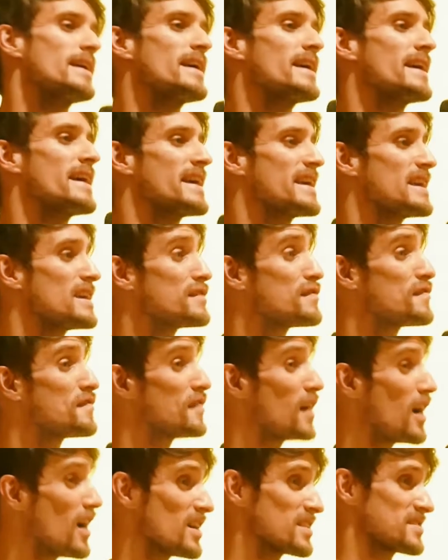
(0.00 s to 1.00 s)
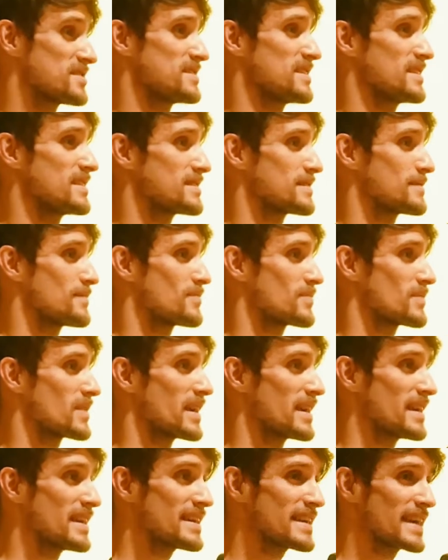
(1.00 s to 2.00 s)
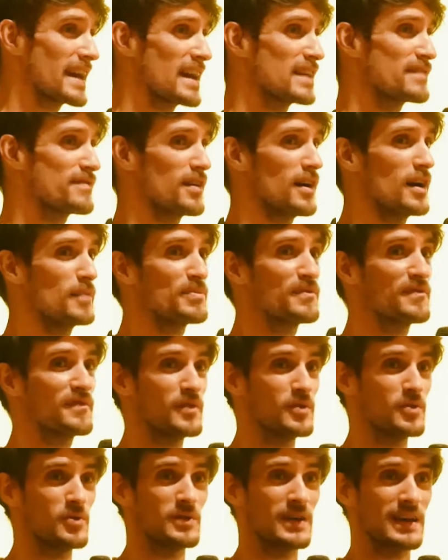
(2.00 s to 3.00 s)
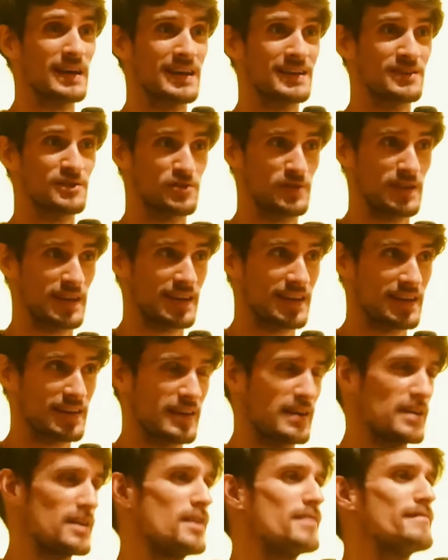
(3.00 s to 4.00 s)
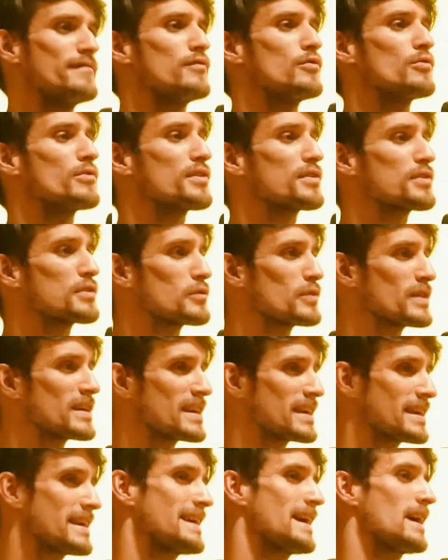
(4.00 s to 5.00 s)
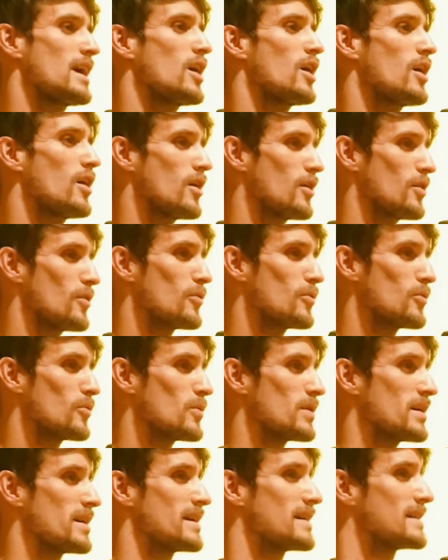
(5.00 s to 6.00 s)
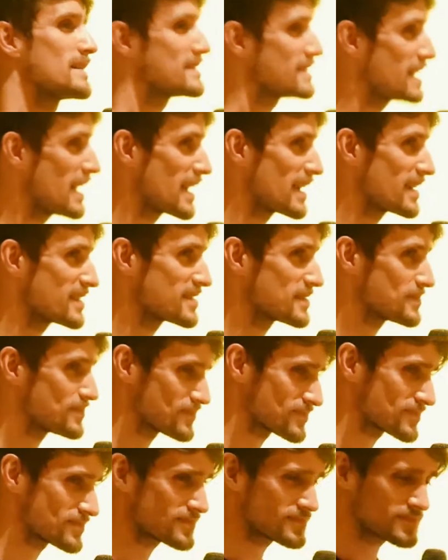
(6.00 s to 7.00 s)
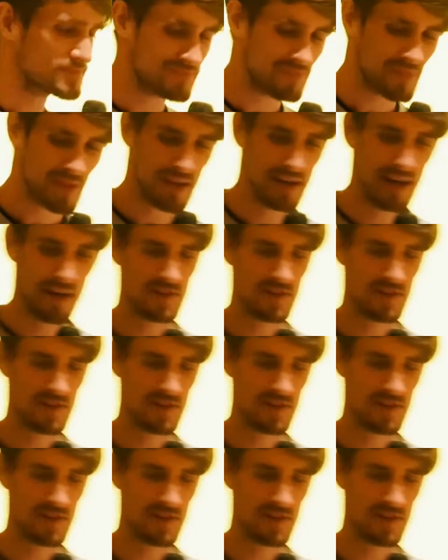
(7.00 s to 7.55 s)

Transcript: he fasted. He gave up food and drink for 3 whole days. Now, the